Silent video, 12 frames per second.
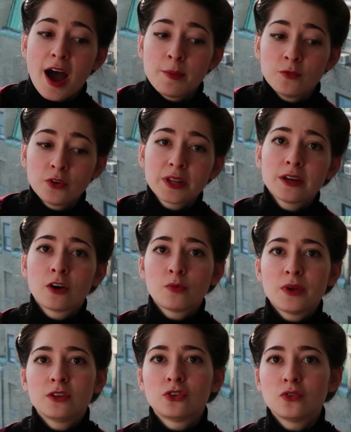I'm really
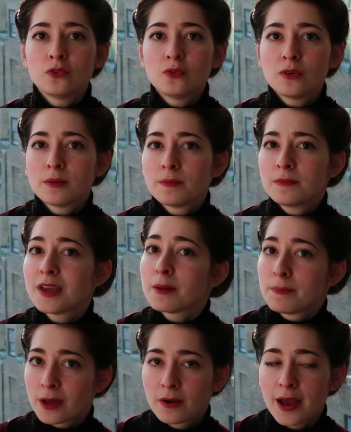hoping to
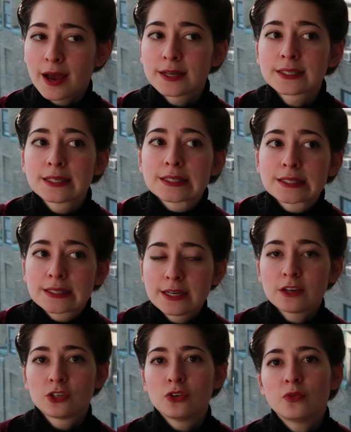get better at and
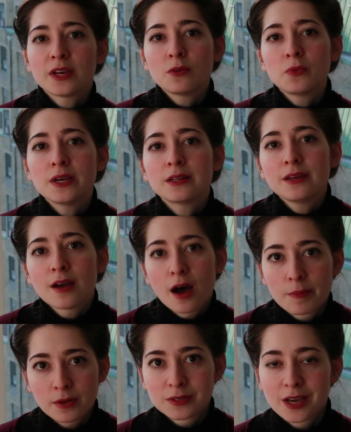stick to a weekly
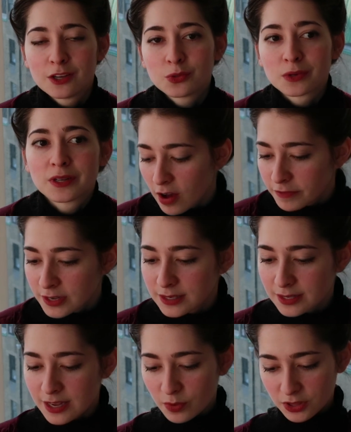upload schedule.
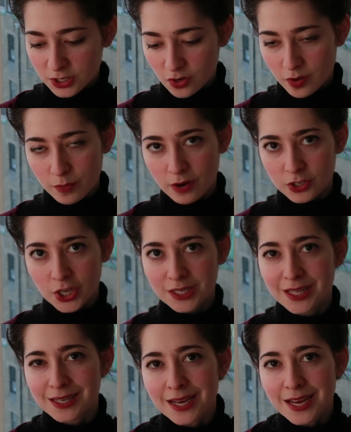Obviously with the sewing
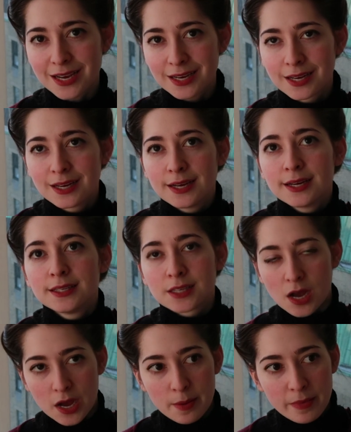projects, they take
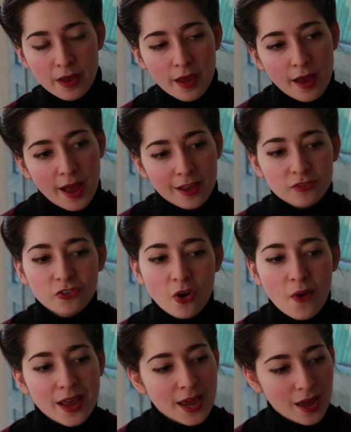time, and
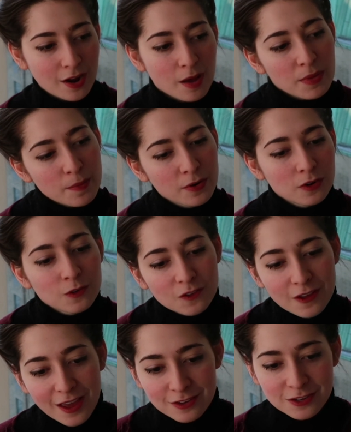so I cannot be
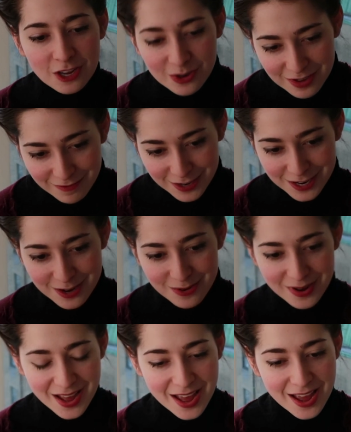producing a sewing
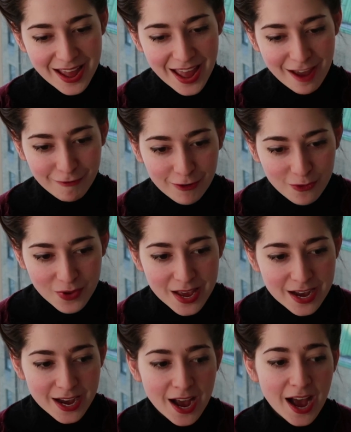video every
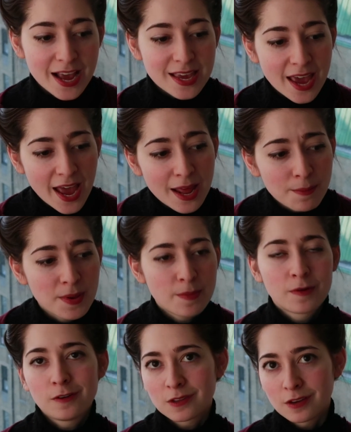week. I can be
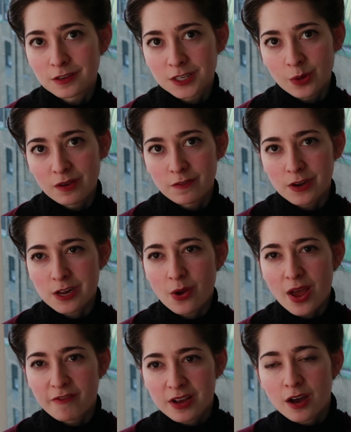producing a sewing
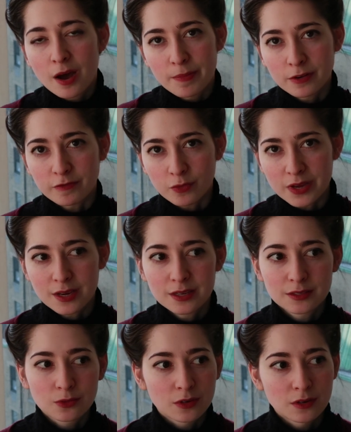video every couple of
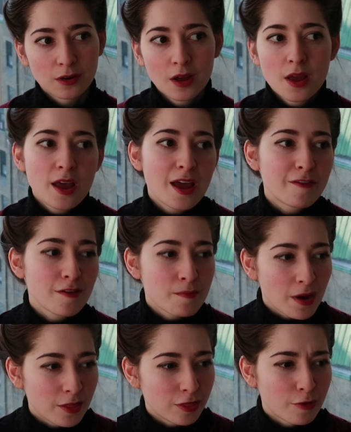weeks or every
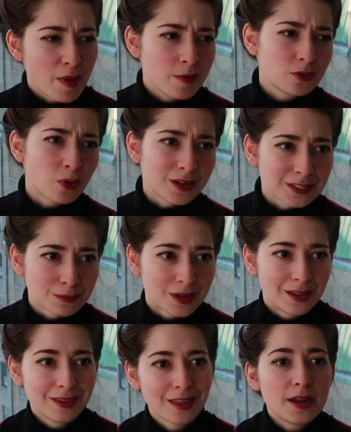month, maybe twice a
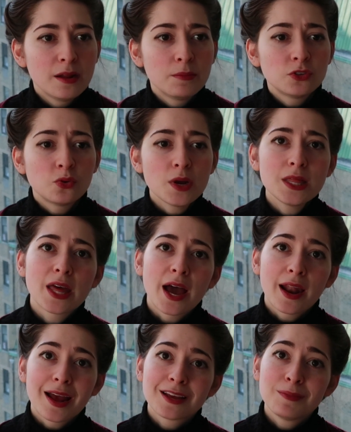month. And in between
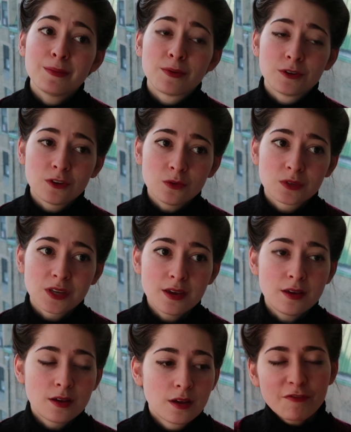that, I can be
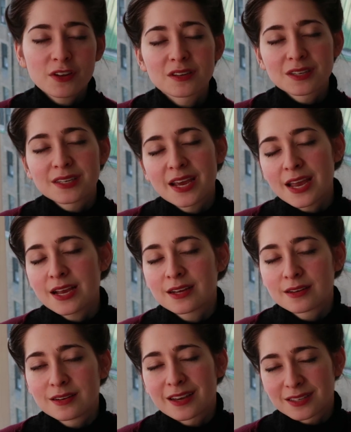producing stuff that doesn't
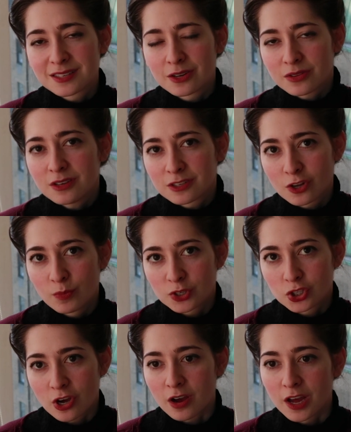take necessarily so
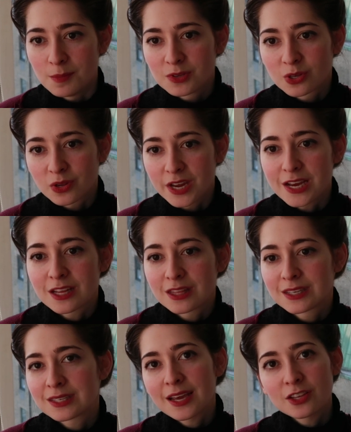much time. So like
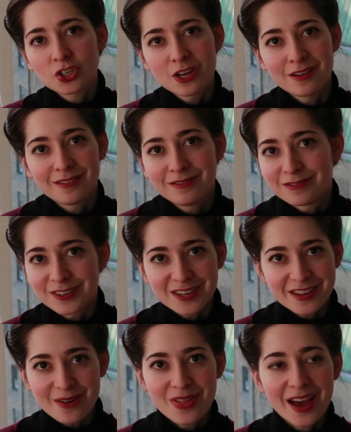the sketching
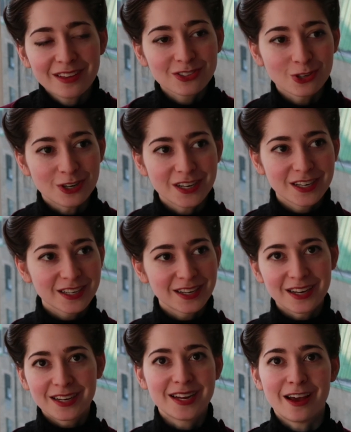video, that took
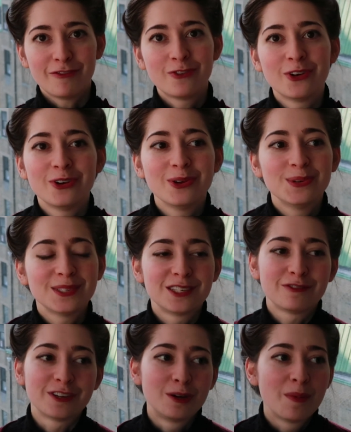an afternoon
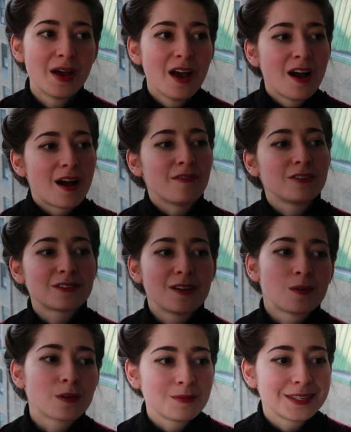to film. Obviously,
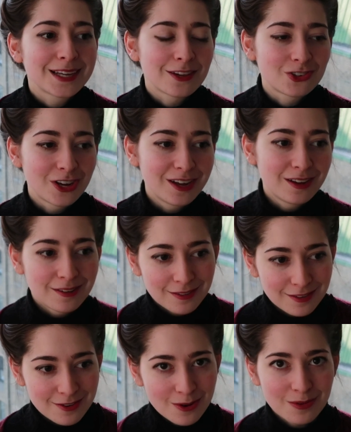I'm not going to be sketching,
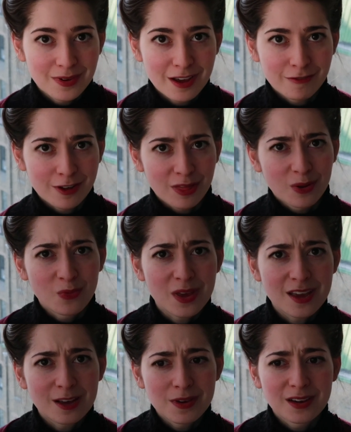you know, every other
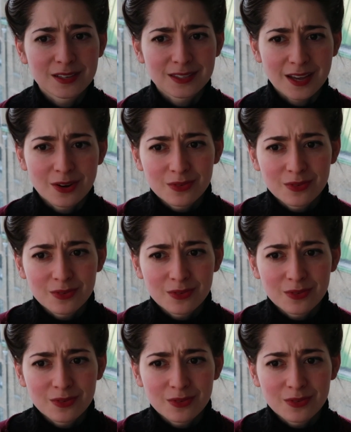week, because I